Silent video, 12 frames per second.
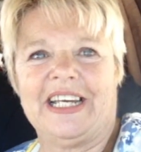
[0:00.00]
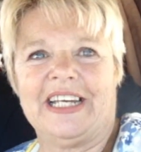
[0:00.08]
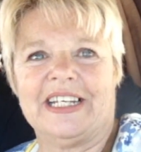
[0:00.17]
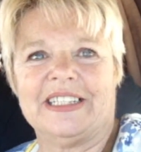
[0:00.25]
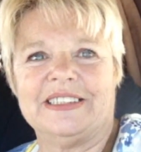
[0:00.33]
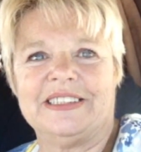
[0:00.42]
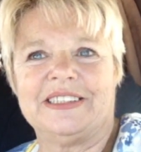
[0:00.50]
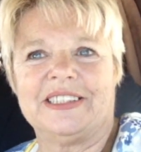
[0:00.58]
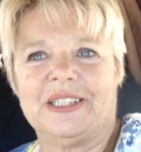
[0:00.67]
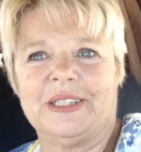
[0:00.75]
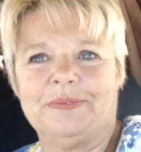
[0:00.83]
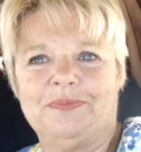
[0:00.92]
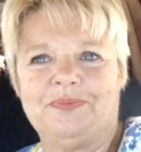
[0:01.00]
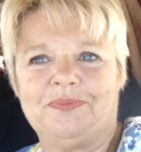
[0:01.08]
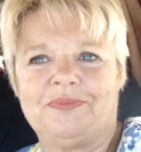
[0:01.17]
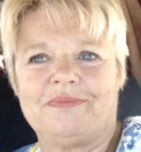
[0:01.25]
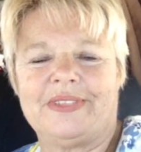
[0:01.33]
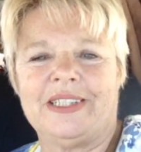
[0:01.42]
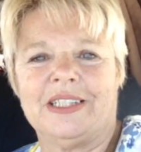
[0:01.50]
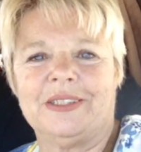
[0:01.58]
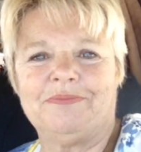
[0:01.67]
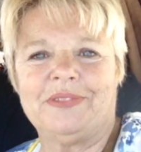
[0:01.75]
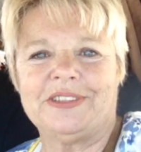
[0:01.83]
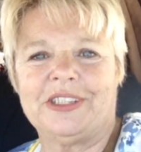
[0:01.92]
And, you
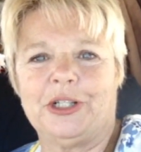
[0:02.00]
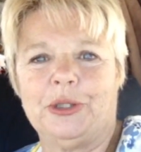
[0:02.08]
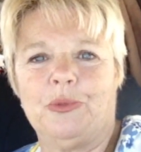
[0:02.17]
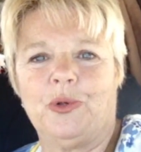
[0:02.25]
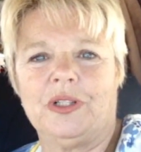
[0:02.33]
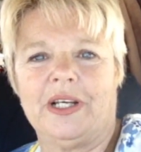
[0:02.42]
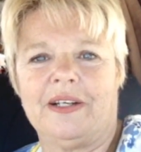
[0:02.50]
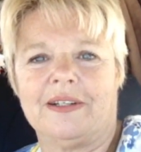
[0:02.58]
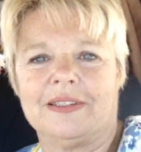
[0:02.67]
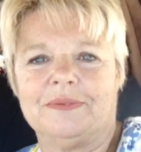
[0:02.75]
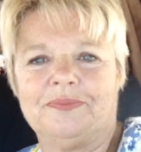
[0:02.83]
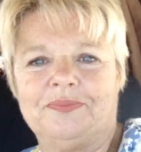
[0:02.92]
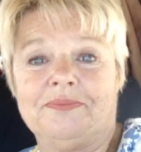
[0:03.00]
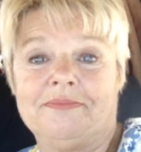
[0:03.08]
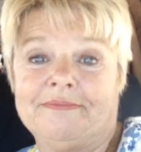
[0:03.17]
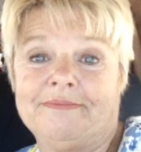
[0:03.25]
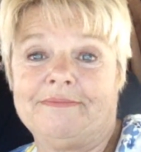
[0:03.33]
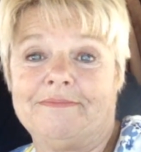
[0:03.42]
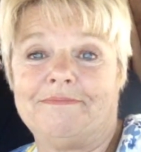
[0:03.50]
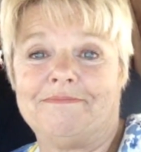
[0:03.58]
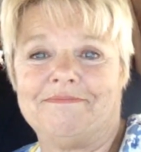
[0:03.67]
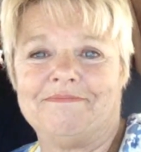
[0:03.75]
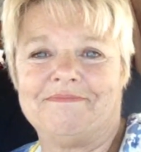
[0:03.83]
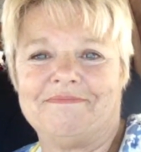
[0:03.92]
know, I'll tell you more later.
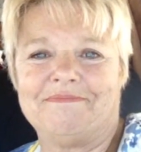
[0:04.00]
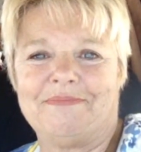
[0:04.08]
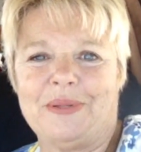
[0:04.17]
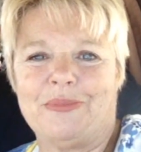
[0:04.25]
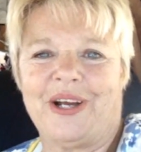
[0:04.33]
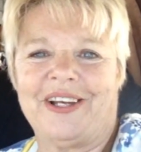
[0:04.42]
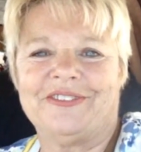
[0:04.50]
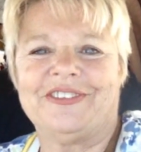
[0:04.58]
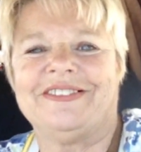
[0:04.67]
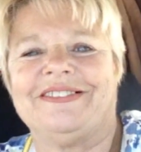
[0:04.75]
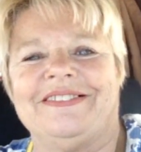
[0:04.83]
Be brave.